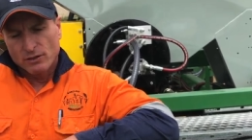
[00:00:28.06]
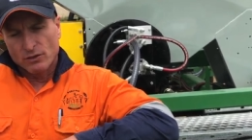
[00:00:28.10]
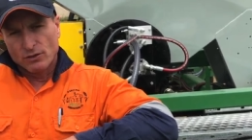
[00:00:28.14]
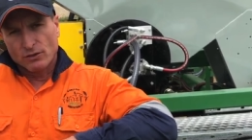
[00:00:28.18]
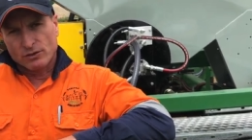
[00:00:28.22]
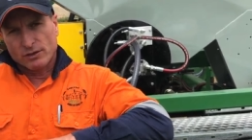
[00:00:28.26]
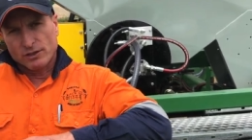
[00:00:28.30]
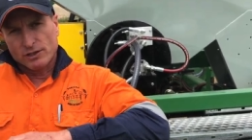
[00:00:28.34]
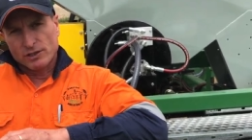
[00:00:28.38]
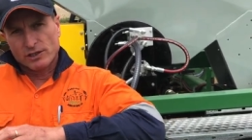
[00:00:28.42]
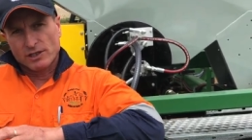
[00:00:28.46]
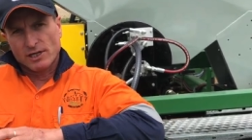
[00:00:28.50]

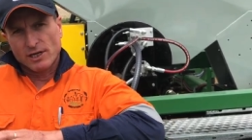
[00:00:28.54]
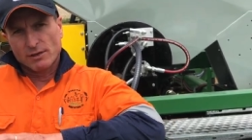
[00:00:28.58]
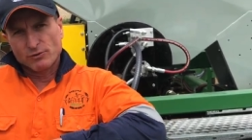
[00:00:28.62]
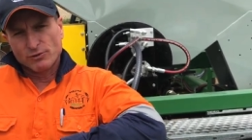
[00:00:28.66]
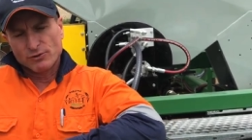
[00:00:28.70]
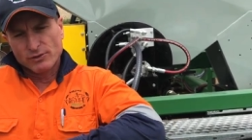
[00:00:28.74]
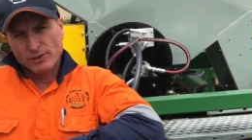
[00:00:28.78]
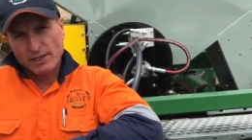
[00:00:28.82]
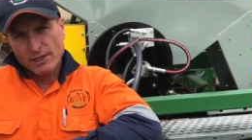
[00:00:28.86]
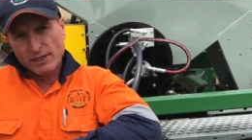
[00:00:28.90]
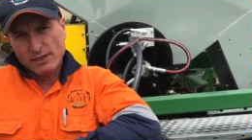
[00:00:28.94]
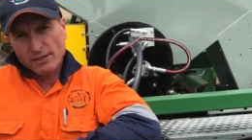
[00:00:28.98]
knock the
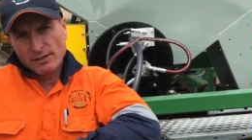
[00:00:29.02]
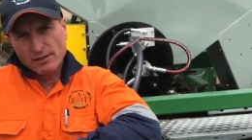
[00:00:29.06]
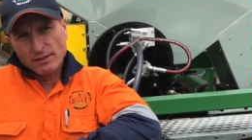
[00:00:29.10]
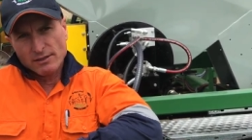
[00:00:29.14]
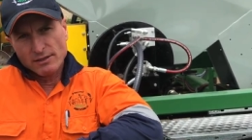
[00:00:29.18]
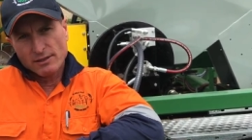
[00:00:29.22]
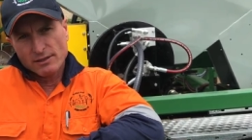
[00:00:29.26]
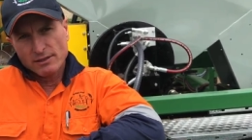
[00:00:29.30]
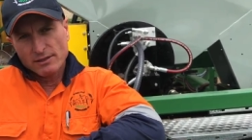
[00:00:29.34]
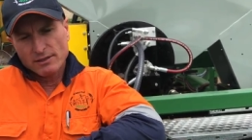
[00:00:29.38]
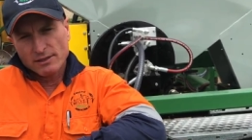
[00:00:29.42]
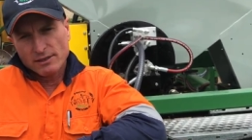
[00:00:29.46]
stubble down
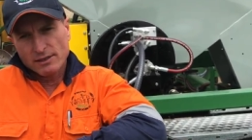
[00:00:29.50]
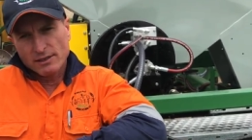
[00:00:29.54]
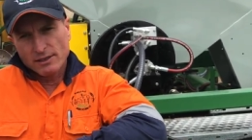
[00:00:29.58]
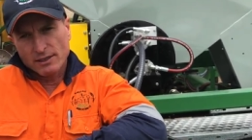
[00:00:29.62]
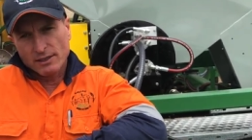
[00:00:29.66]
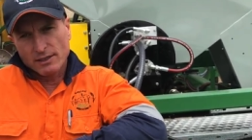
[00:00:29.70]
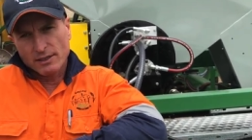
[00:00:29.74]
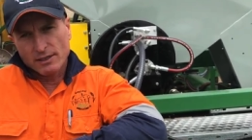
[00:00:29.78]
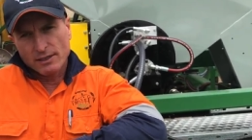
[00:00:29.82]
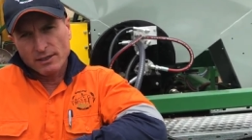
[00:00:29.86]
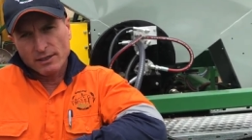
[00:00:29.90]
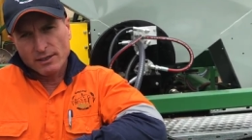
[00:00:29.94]

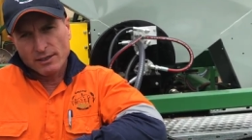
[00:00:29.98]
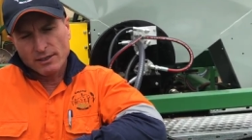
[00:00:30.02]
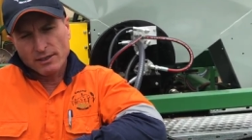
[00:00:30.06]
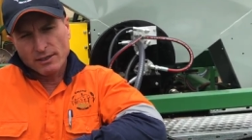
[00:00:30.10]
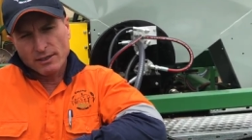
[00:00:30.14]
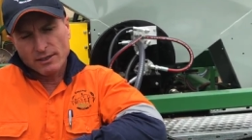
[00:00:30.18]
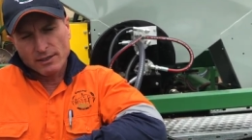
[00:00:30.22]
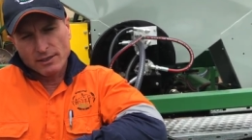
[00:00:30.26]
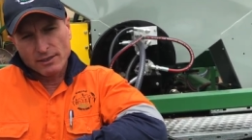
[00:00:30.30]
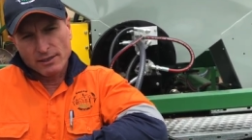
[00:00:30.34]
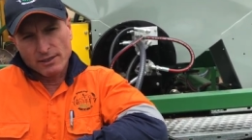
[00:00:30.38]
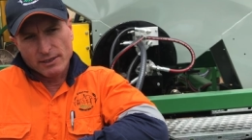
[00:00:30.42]

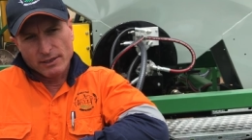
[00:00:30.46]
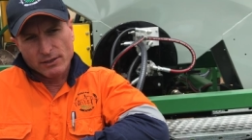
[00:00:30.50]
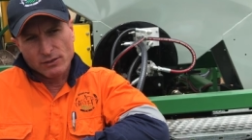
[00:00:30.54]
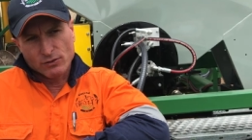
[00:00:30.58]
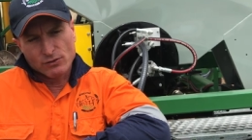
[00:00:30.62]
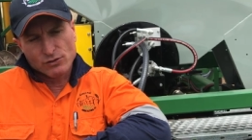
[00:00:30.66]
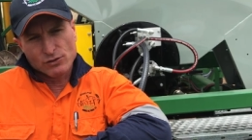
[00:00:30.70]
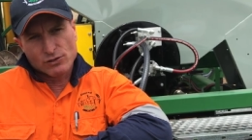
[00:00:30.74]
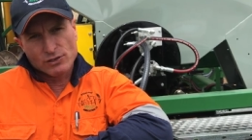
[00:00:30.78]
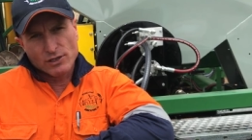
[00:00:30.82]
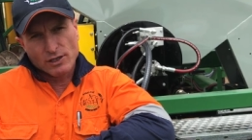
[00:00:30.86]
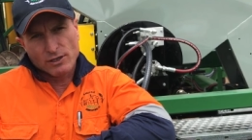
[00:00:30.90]
uh,
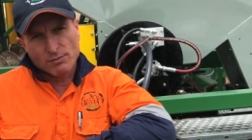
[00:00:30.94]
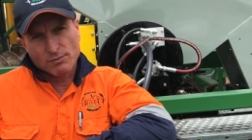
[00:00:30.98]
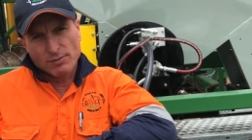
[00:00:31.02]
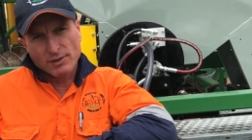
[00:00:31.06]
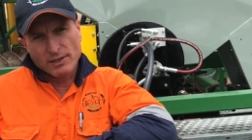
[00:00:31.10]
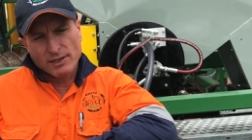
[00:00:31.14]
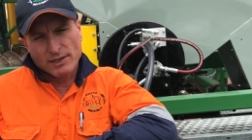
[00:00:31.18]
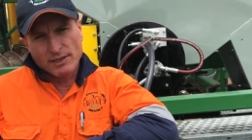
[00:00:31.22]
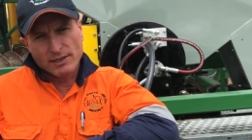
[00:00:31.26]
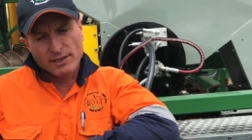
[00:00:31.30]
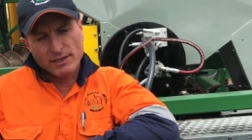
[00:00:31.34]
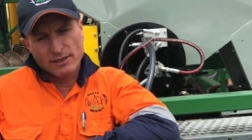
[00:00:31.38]
and also
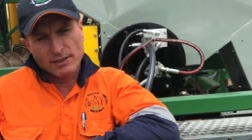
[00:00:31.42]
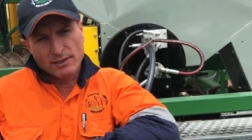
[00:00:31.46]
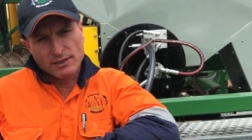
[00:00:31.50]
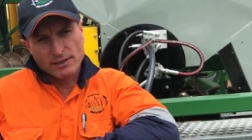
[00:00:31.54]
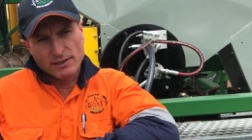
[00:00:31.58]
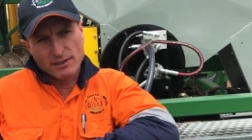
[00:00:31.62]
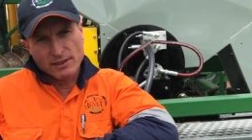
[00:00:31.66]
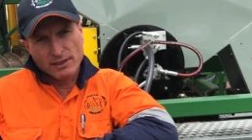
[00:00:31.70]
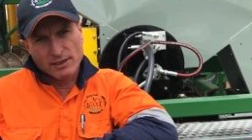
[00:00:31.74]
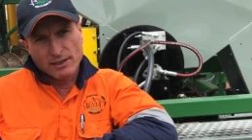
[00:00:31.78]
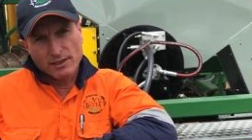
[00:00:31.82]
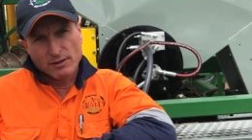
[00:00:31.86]
plant
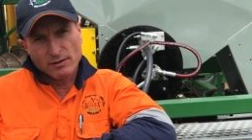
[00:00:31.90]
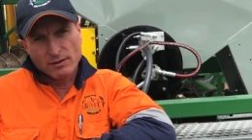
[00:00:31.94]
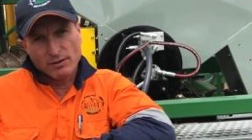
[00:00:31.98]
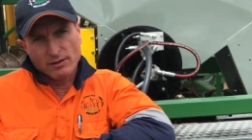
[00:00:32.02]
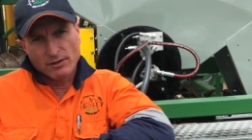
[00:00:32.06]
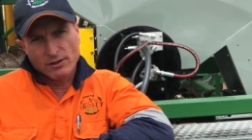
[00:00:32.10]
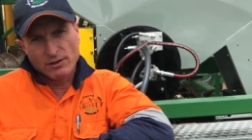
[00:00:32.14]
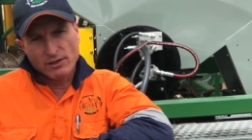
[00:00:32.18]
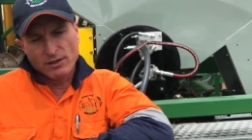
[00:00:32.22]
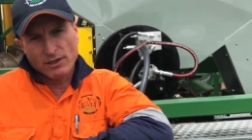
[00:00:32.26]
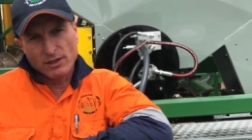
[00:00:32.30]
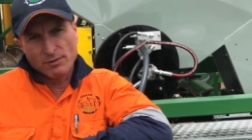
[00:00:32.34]
uh,
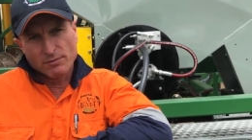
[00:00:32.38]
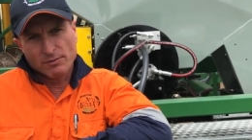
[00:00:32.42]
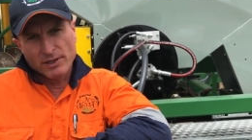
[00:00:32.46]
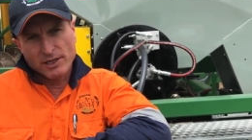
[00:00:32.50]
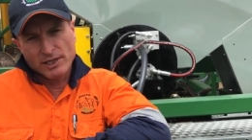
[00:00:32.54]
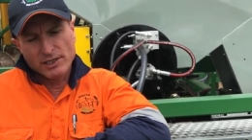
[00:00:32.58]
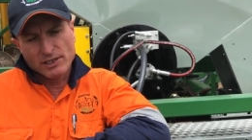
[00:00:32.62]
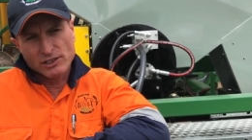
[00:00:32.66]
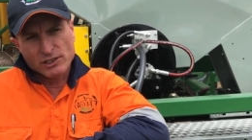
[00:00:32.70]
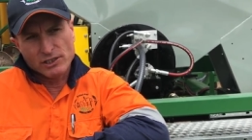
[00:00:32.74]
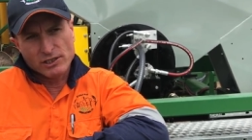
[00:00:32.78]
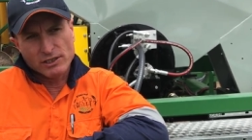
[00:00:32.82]
either
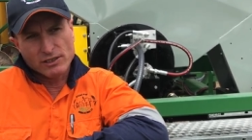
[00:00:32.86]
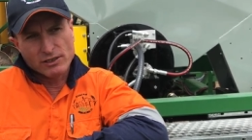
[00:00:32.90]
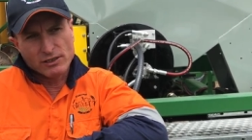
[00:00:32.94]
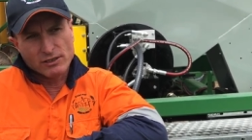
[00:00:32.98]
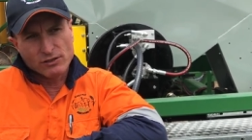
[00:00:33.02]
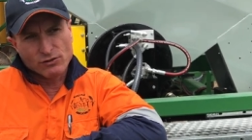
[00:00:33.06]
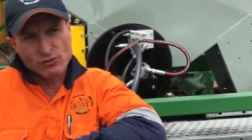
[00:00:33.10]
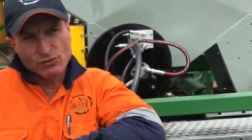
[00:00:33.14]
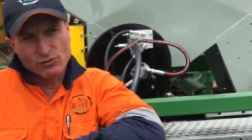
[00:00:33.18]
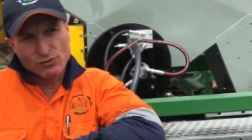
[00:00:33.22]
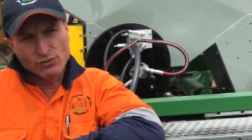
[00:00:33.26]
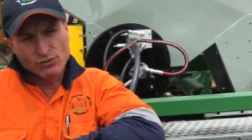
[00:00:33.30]

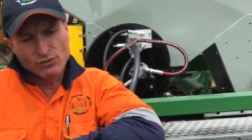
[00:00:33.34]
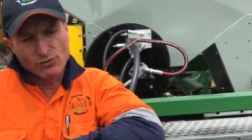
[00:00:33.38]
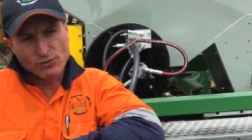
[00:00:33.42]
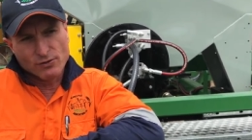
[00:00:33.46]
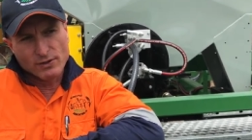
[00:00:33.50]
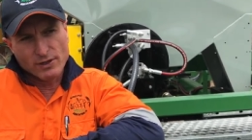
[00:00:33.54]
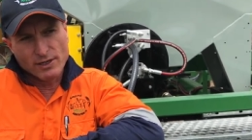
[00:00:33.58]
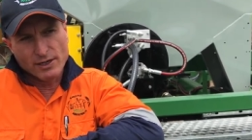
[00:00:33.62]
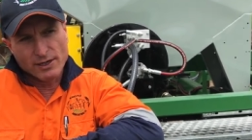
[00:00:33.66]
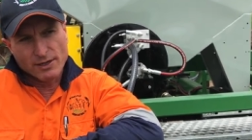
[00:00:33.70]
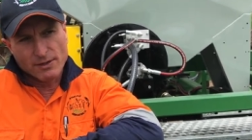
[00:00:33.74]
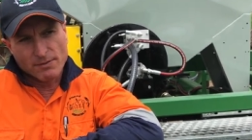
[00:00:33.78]
pasture
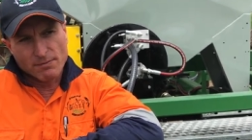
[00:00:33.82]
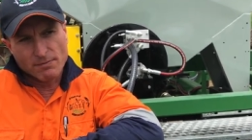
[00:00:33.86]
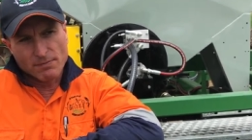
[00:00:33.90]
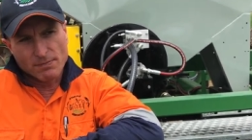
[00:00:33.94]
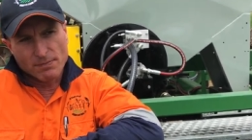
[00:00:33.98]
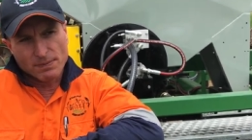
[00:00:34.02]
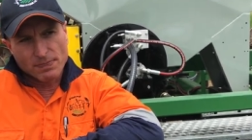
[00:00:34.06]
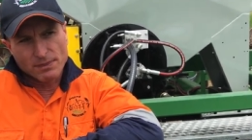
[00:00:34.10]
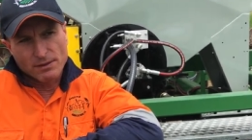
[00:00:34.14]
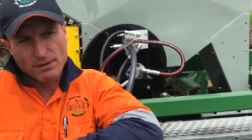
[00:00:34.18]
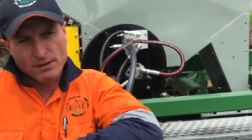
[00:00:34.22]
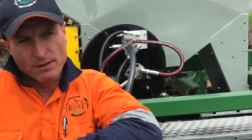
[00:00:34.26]
or
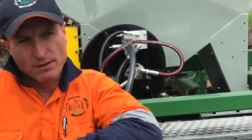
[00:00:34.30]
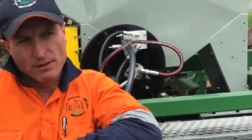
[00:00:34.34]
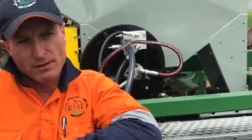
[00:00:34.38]
um,